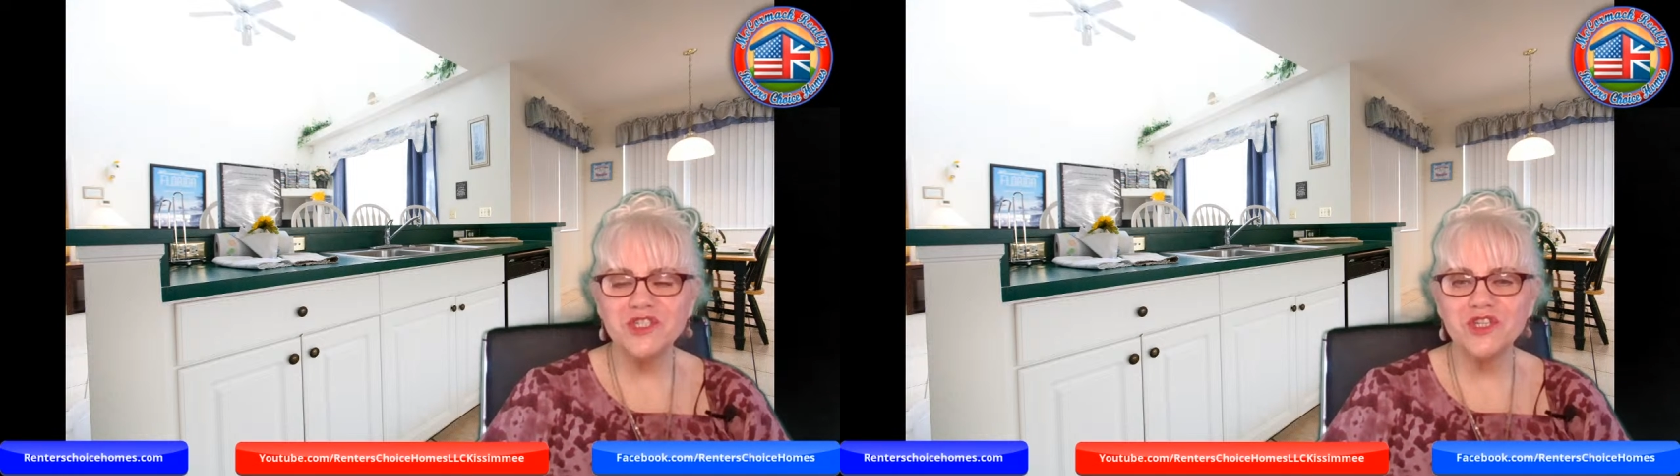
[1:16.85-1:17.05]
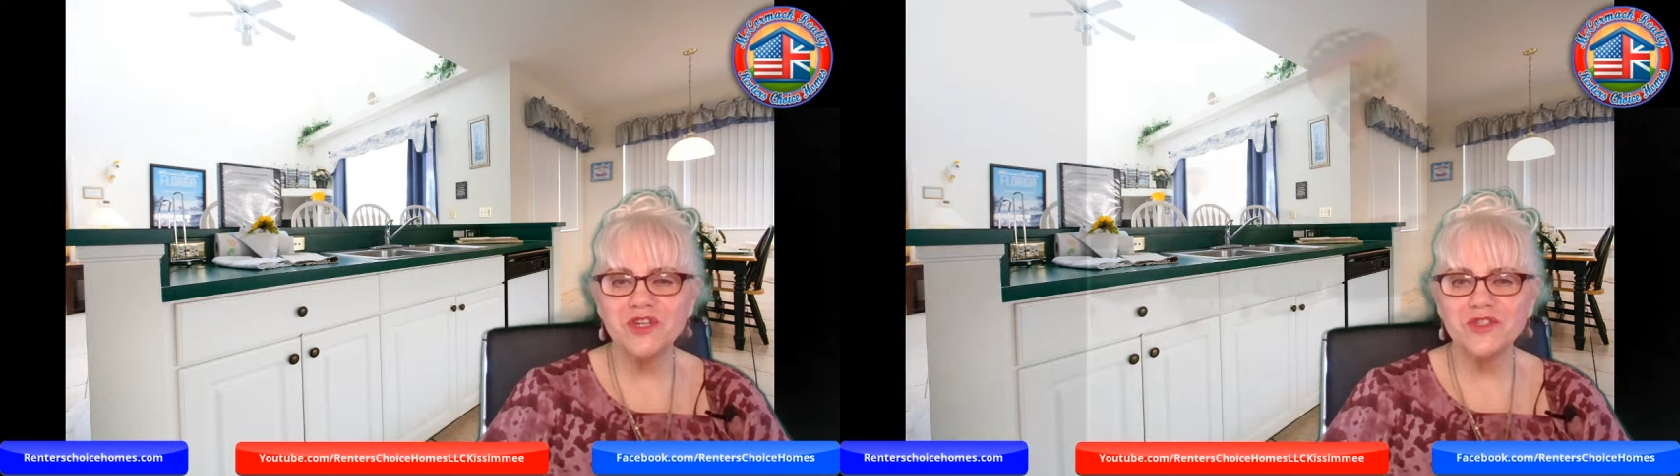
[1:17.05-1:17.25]

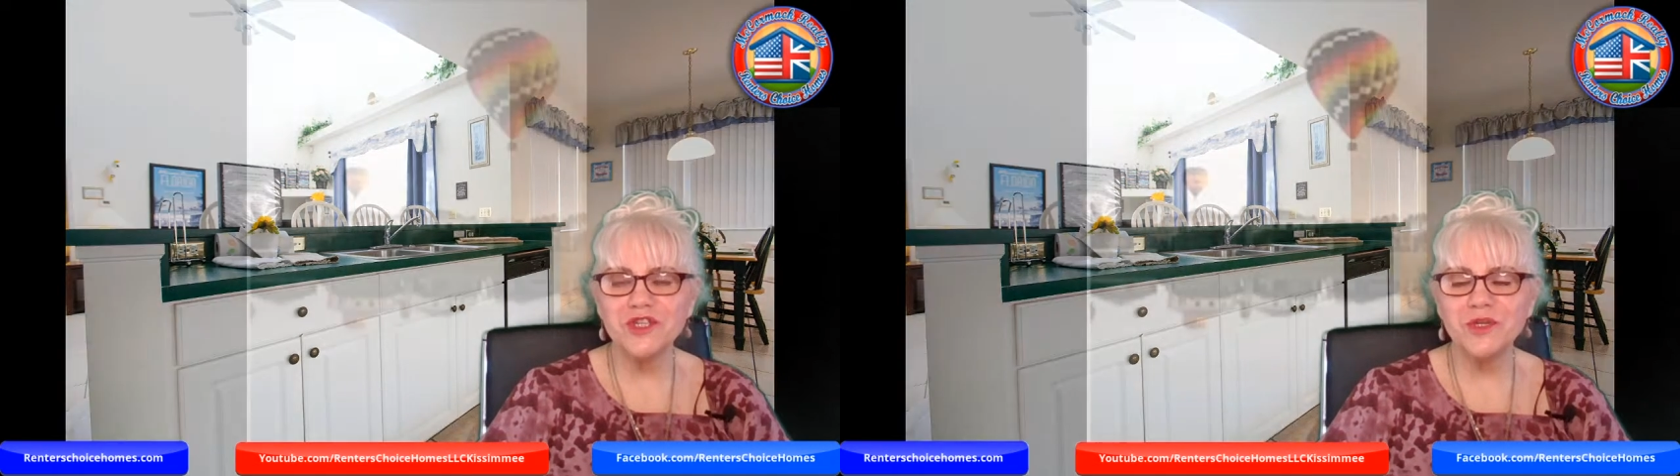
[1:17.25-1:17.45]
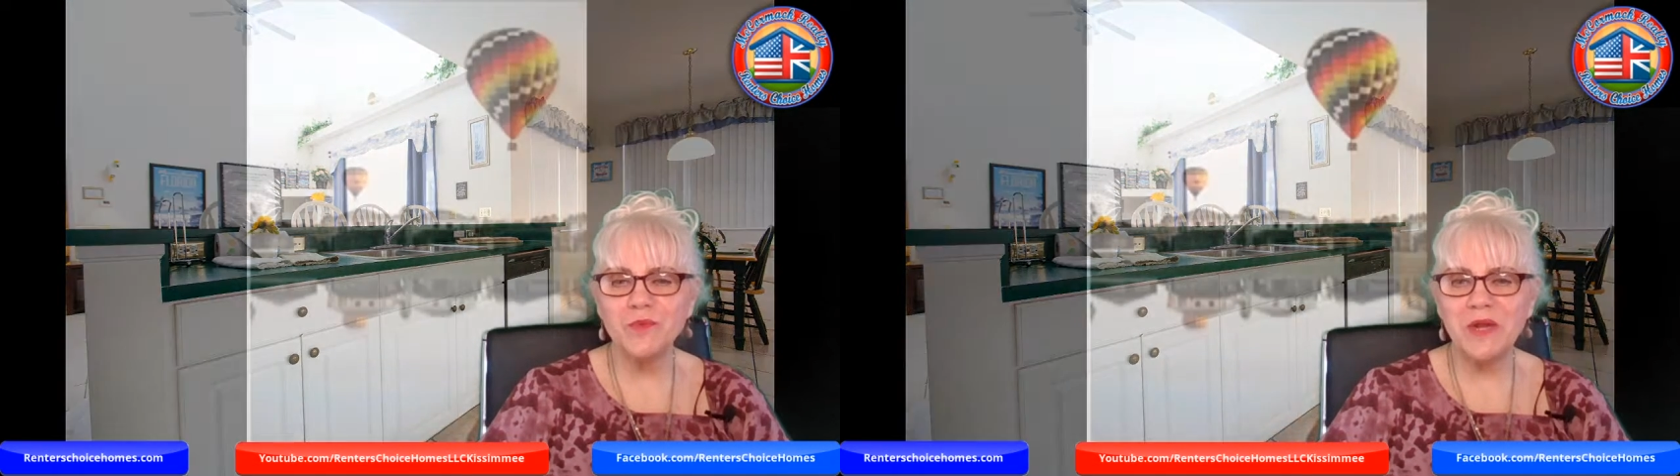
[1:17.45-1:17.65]

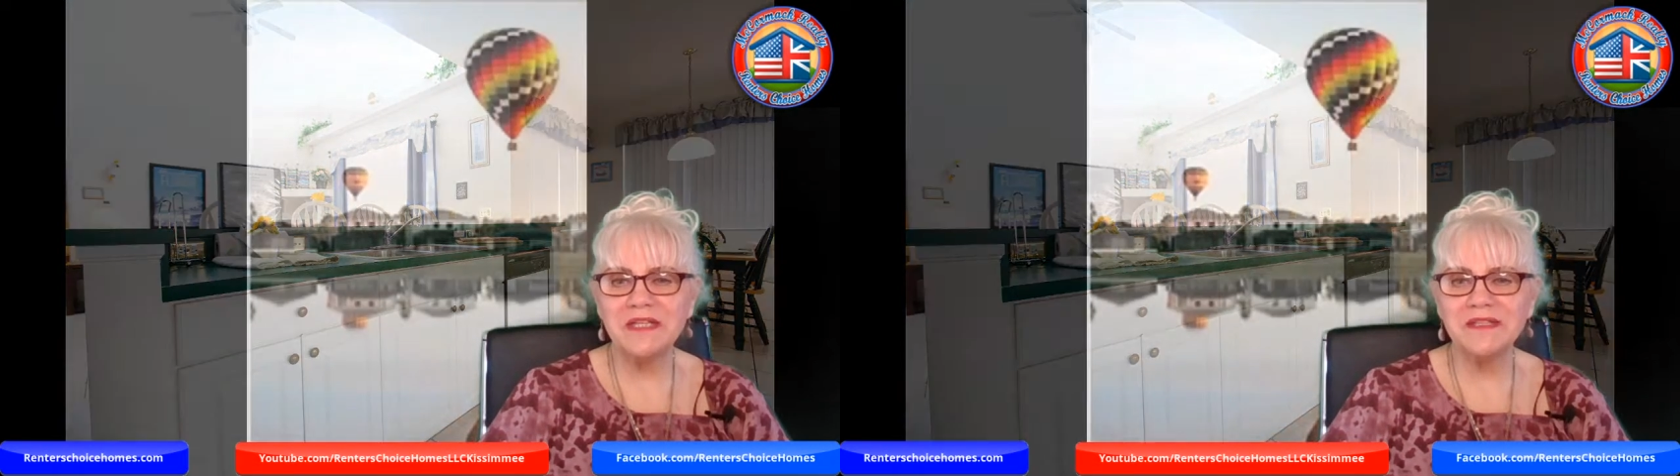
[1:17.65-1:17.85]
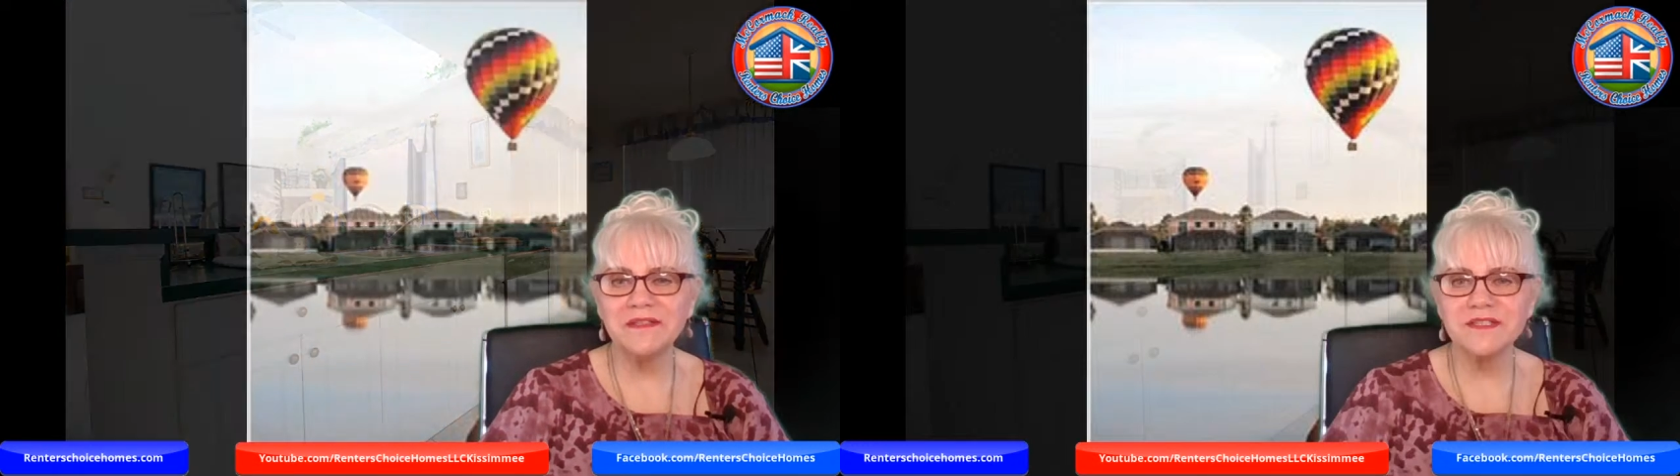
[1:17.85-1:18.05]
short-term
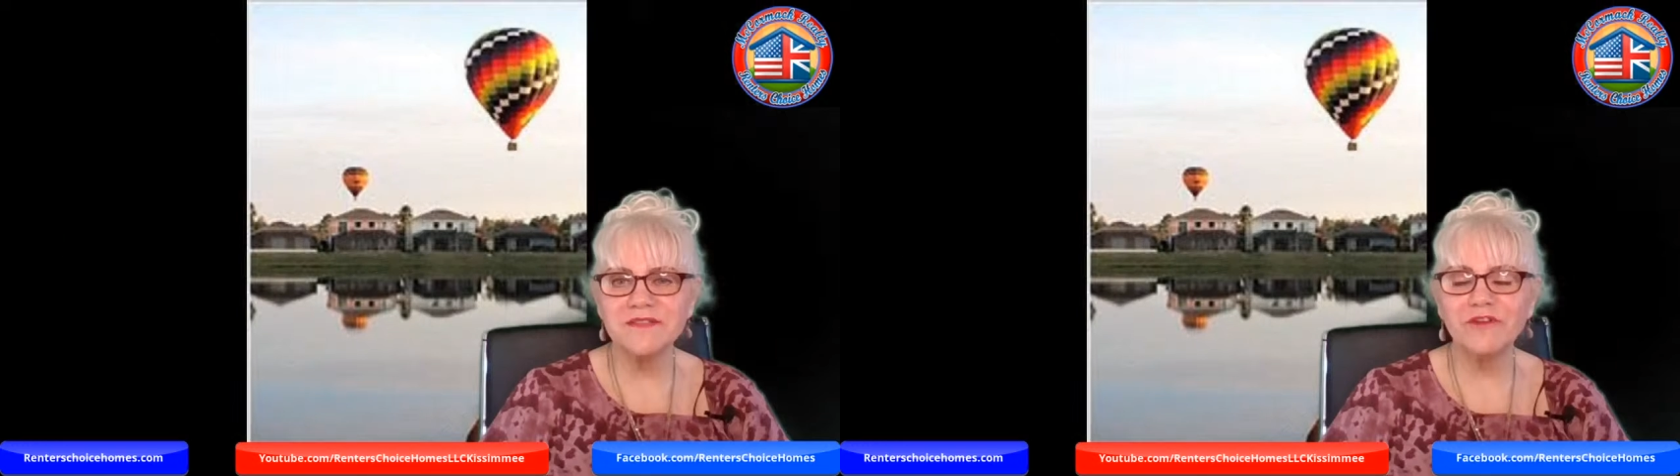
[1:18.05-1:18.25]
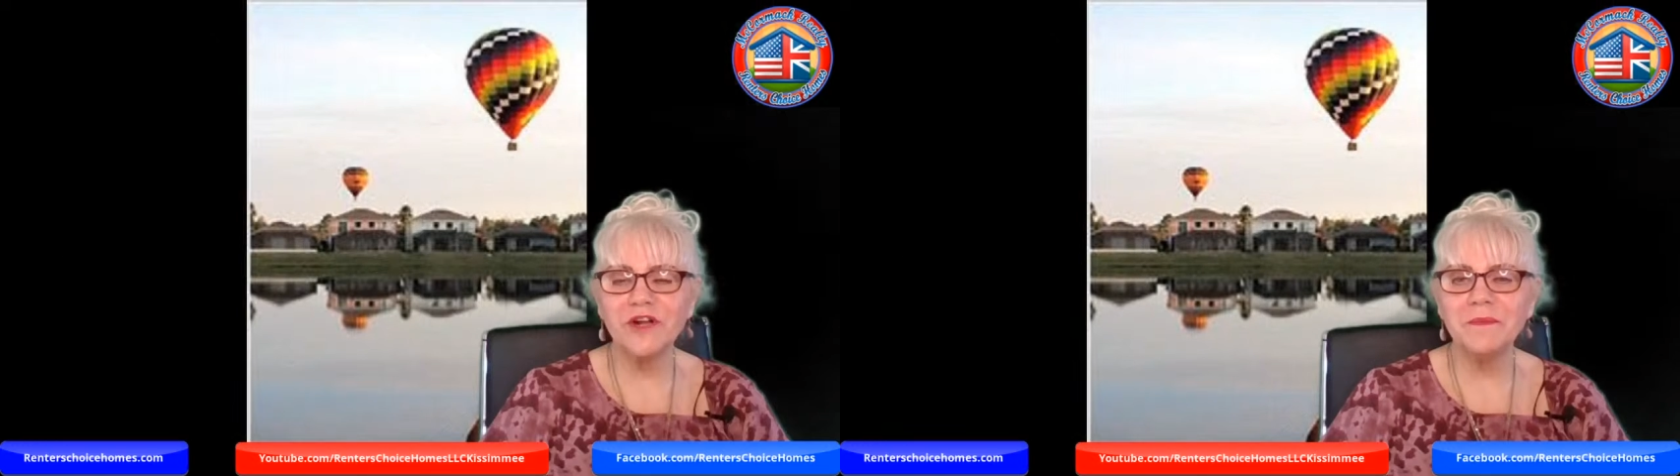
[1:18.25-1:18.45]
rentals
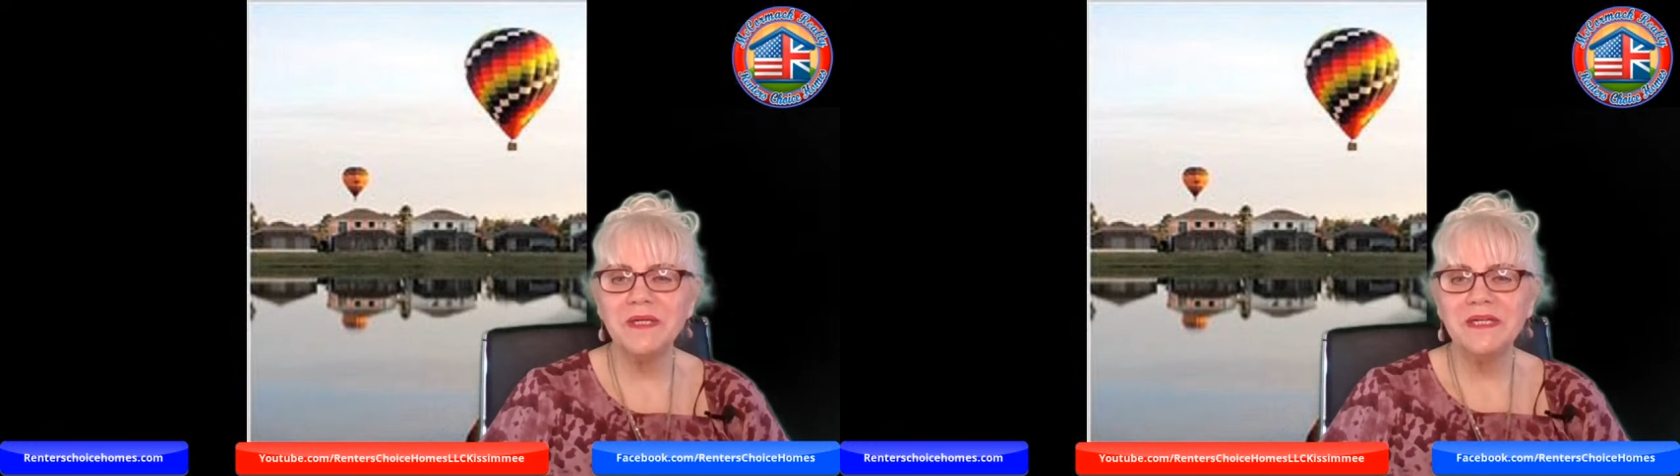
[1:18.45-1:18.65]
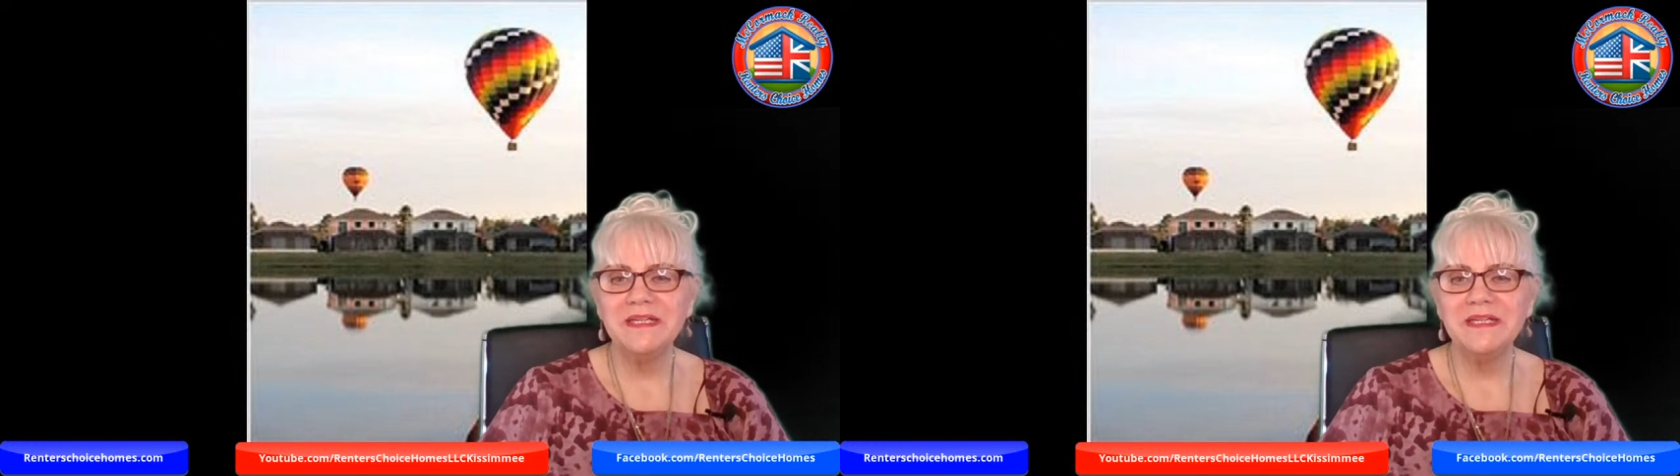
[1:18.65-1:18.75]
from